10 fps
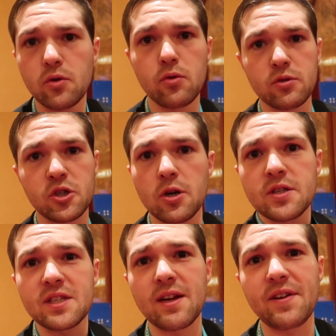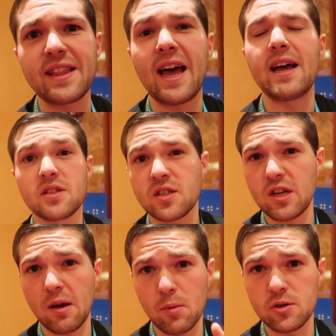new shirts and stuff like that. The
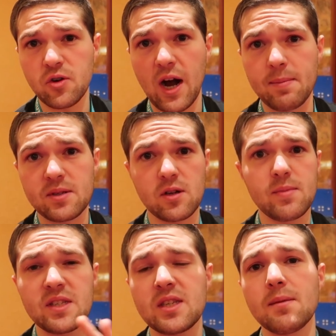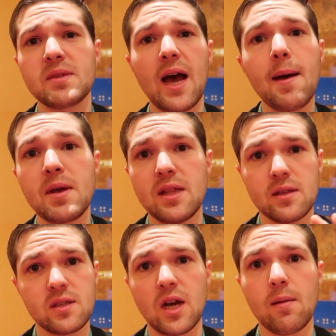summer drop, it's gonna be sometime in
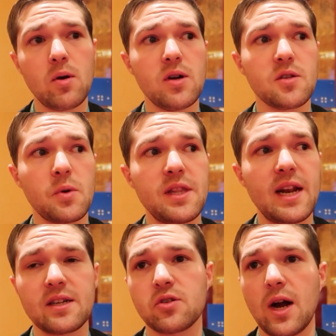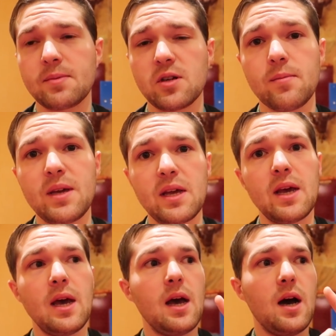the summer is when the next drop's gonna be.
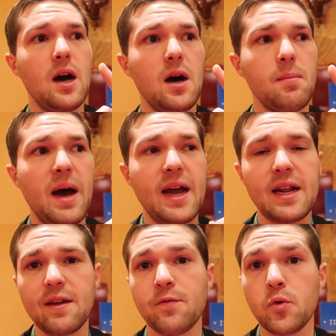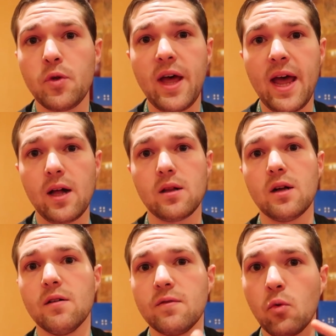Um, I gotta get through the hell
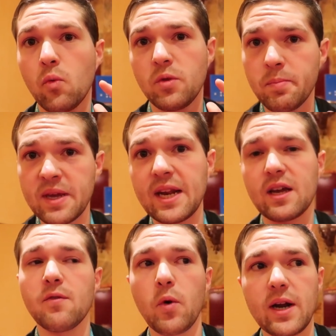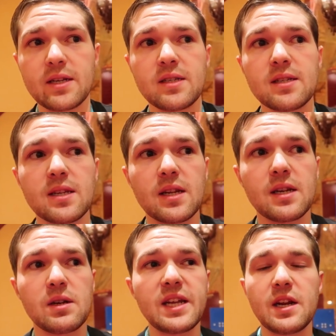of beginning of wedding season
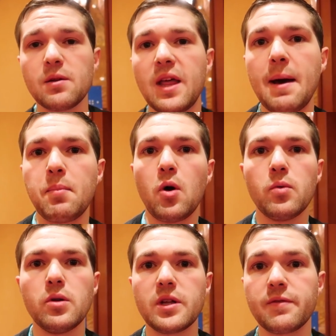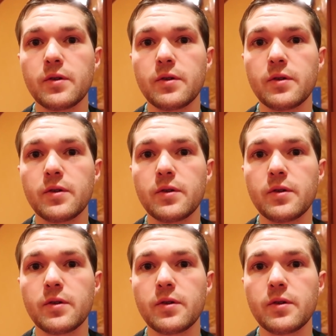and getting that ball rolling